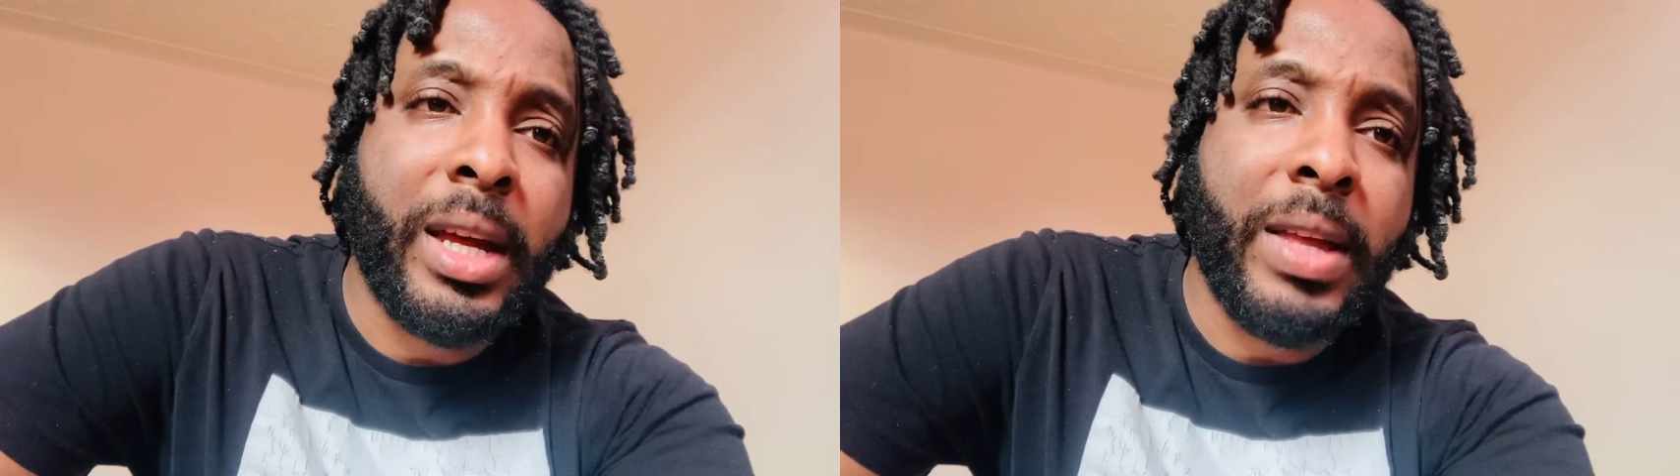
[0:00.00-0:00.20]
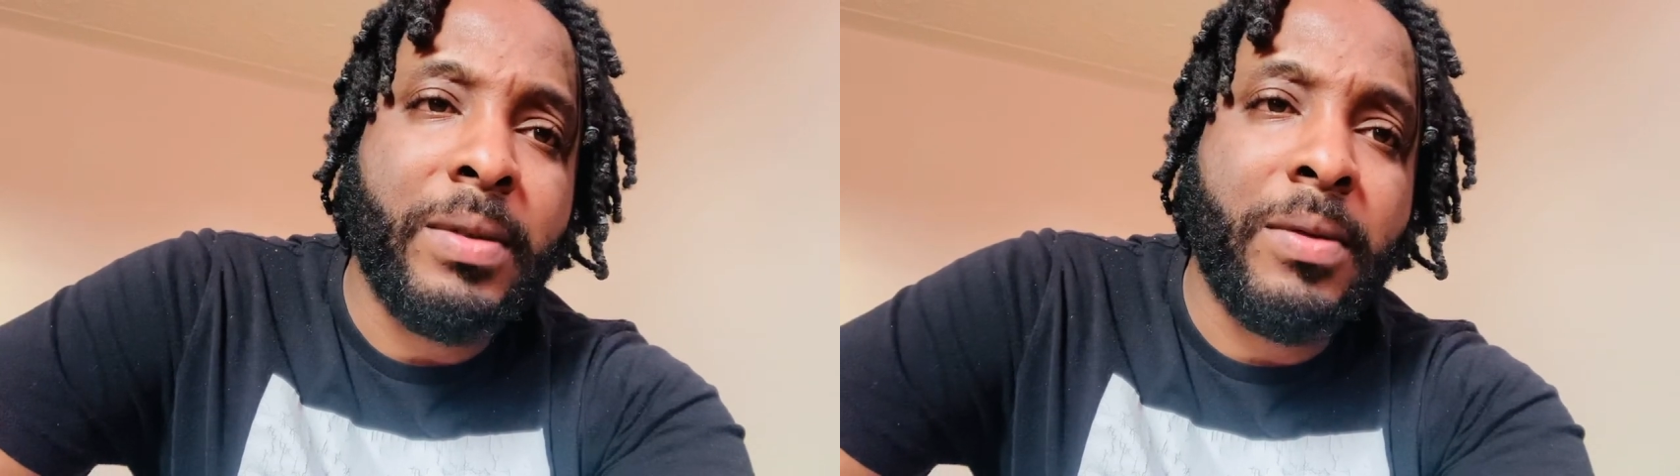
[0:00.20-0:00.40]

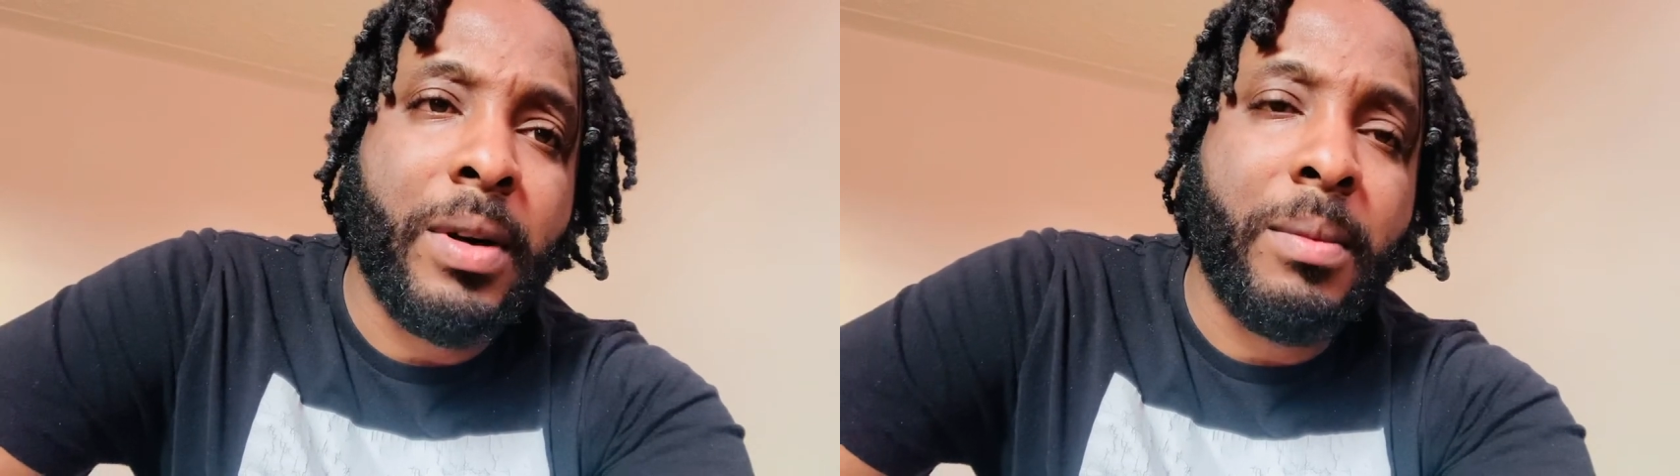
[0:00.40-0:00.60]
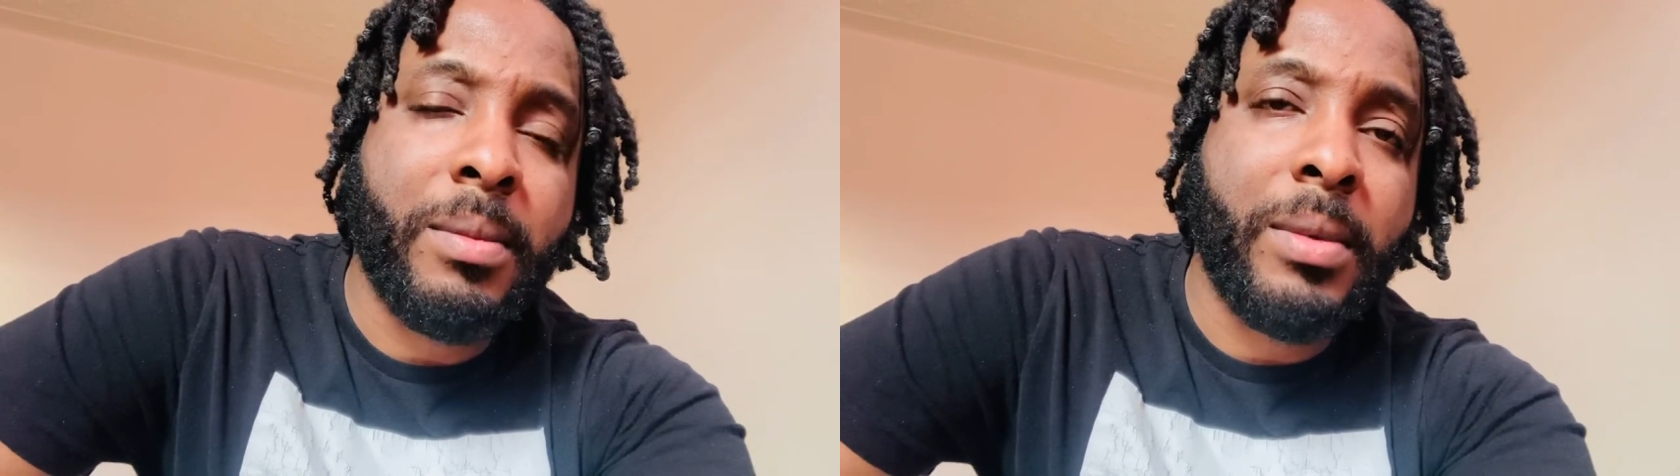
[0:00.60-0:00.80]
even
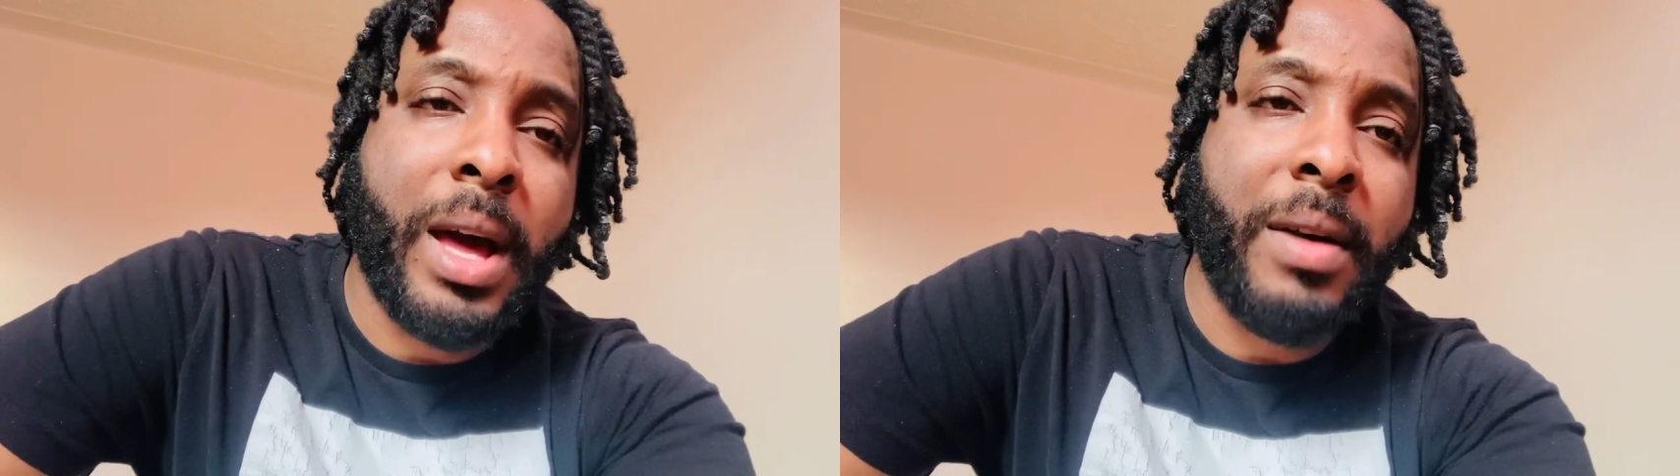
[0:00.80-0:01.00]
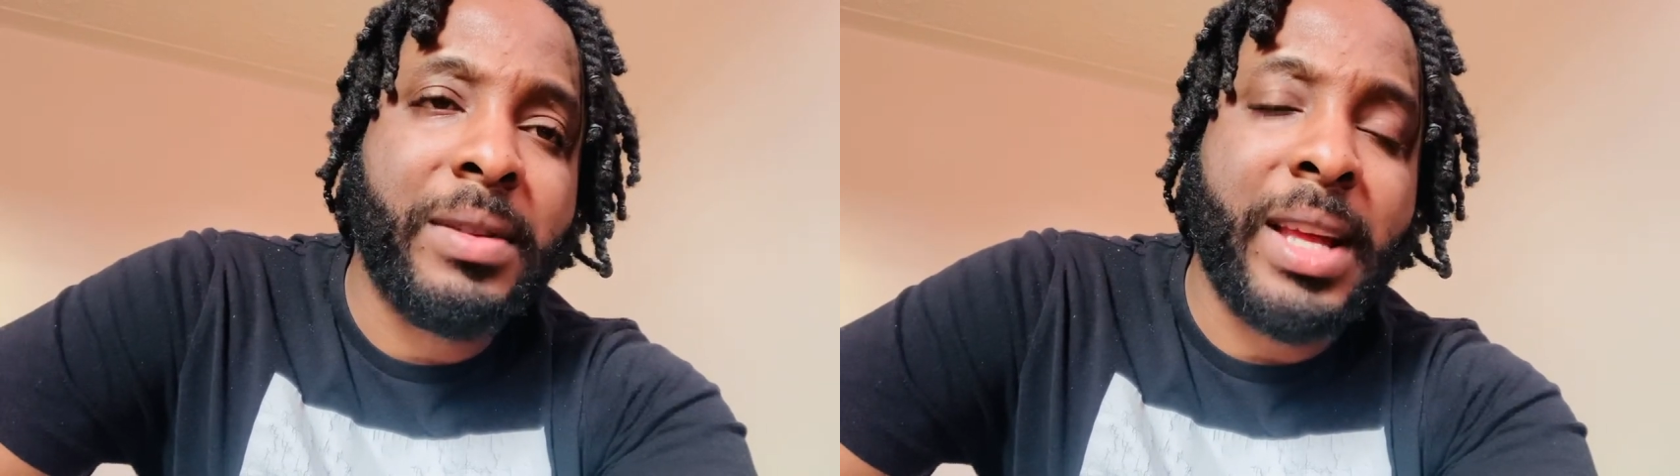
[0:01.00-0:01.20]
from
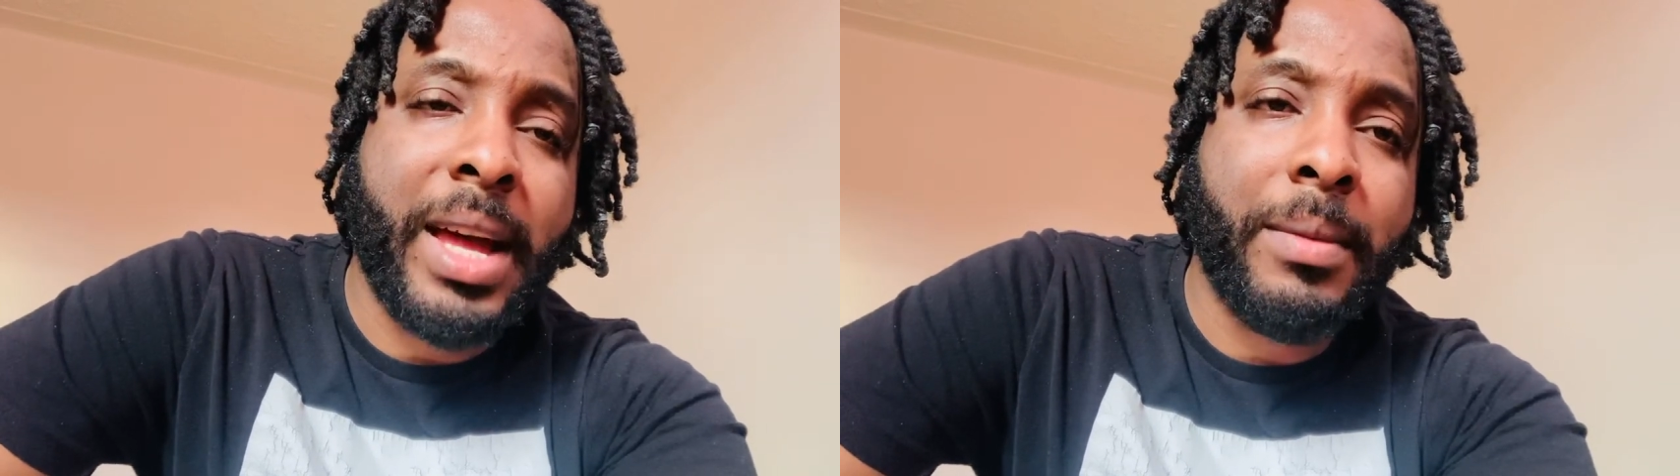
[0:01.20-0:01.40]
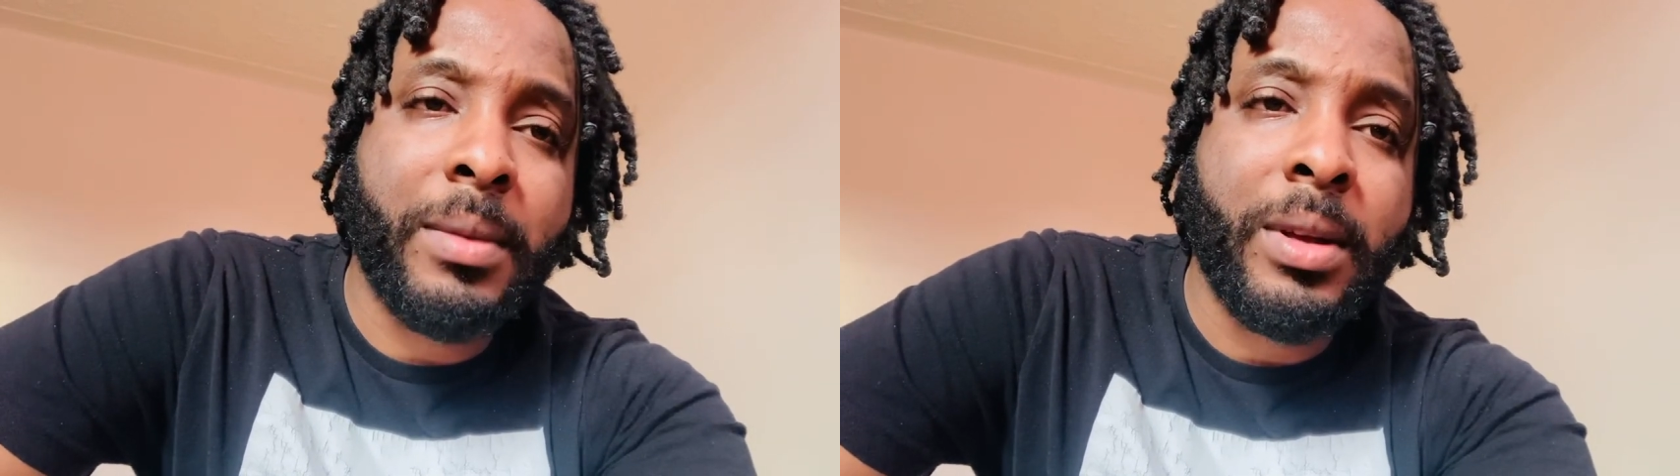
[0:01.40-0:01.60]
halftime.